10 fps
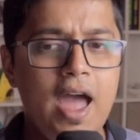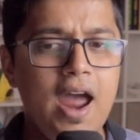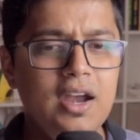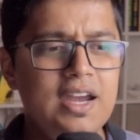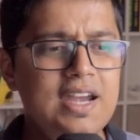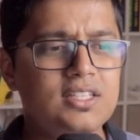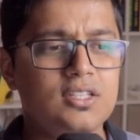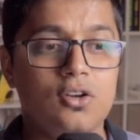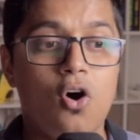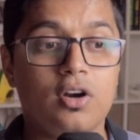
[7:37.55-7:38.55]
and it's
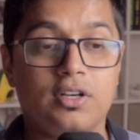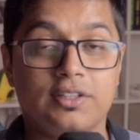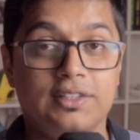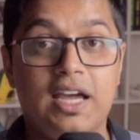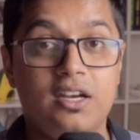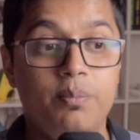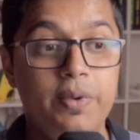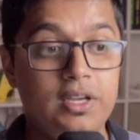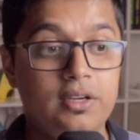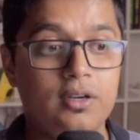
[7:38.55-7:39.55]
not that big